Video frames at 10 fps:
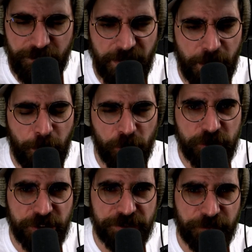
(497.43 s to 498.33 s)

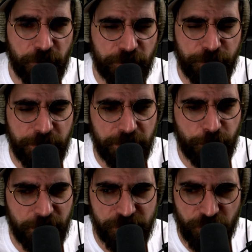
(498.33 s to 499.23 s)
apologies for not doing
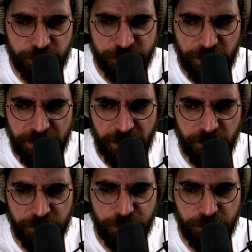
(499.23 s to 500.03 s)
Twitch drops right now.